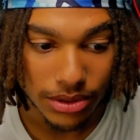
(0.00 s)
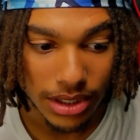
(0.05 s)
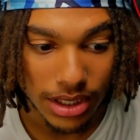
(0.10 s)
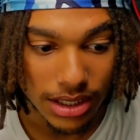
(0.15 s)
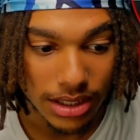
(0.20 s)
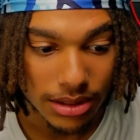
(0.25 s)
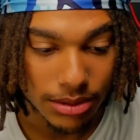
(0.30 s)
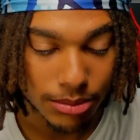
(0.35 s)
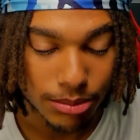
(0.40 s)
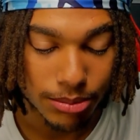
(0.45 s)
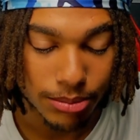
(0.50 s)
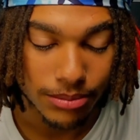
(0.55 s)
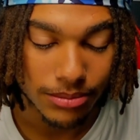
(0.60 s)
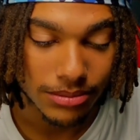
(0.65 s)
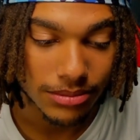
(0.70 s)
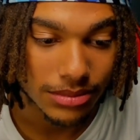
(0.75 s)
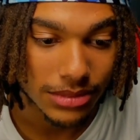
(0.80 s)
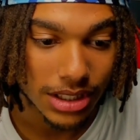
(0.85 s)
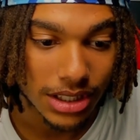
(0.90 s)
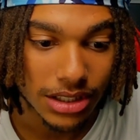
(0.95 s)
Like,
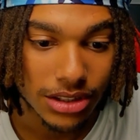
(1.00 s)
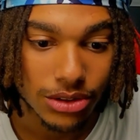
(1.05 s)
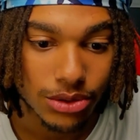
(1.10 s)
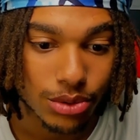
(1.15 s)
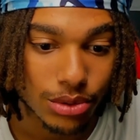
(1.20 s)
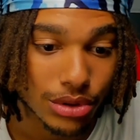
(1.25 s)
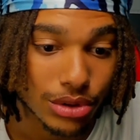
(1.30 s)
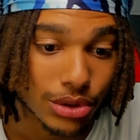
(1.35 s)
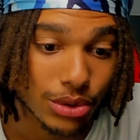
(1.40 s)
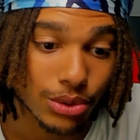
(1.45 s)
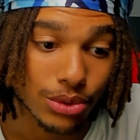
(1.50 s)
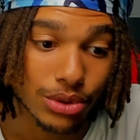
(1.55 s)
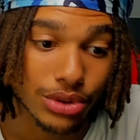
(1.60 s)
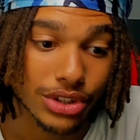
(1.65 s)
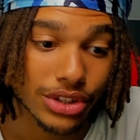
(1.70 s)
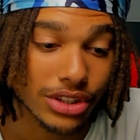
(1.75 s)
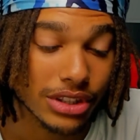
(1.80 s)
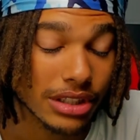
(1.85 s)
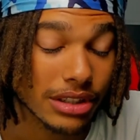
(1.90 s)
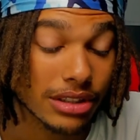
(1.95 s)
niggas will do
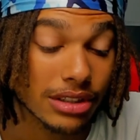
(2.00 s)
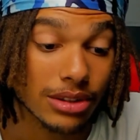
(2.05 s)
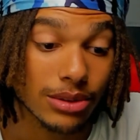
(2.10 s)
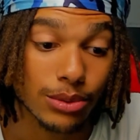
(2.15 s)
shit.